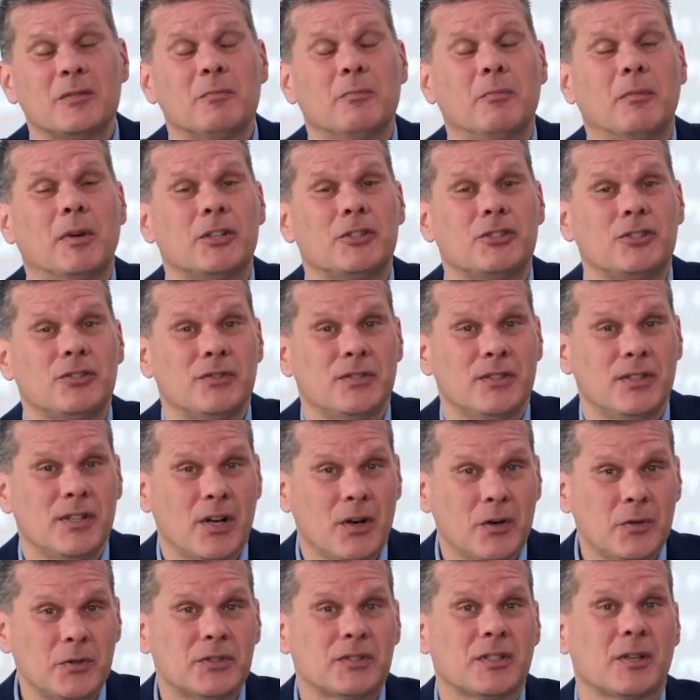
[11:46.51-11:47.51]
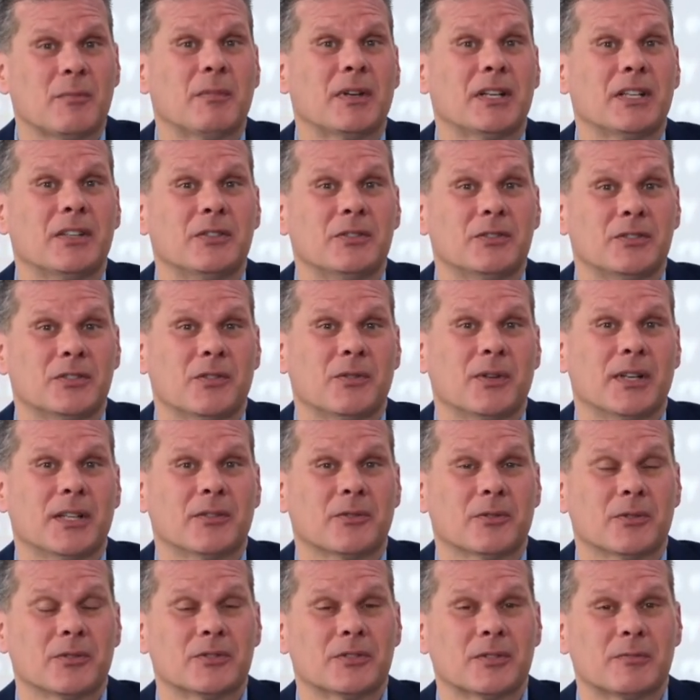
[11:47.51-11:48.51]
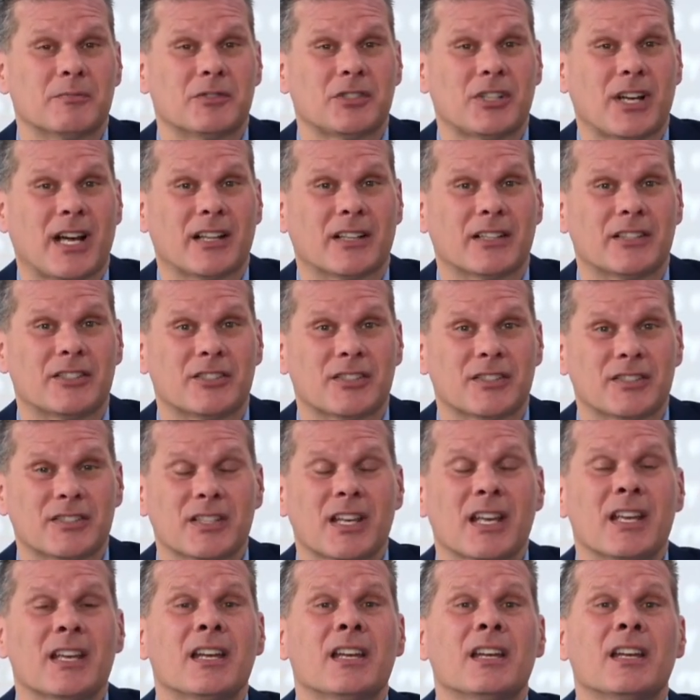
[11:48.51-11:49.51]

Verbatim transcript: but you know somebody who's going through some challenges.